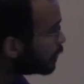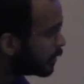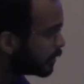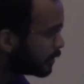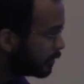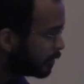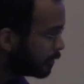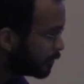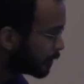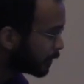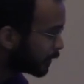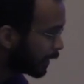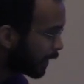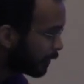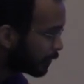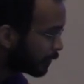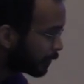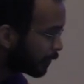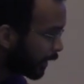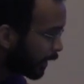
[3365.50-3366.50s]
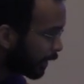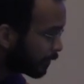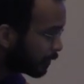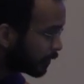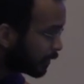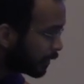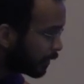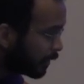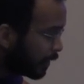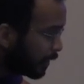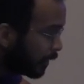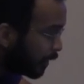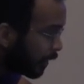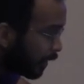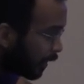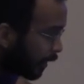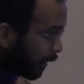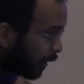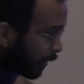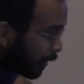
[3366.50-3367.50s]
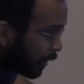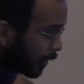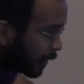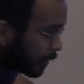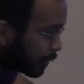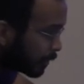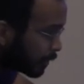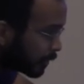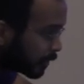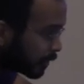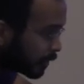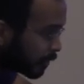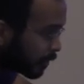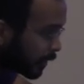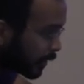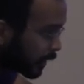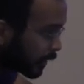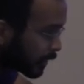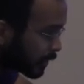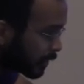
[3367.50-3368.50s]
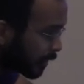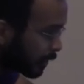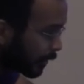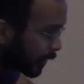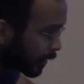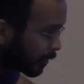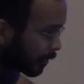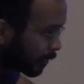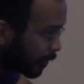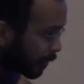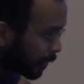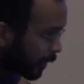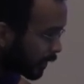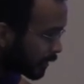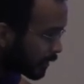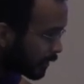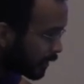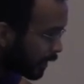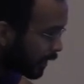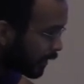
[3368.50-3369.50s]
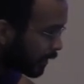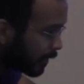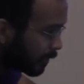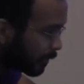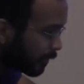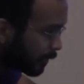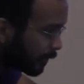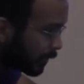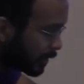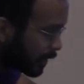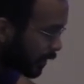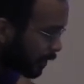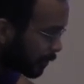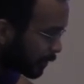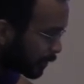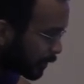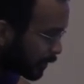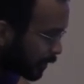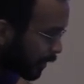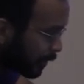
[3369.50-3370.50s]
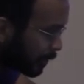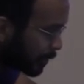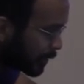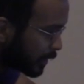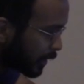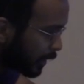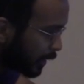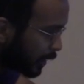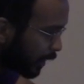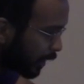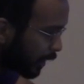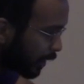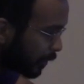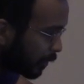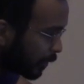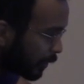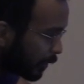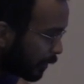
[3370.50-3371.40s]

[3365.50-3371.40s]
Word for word: it's useful to have around. Um, so we can get stuff like the robot state for disabled autonomous teleop.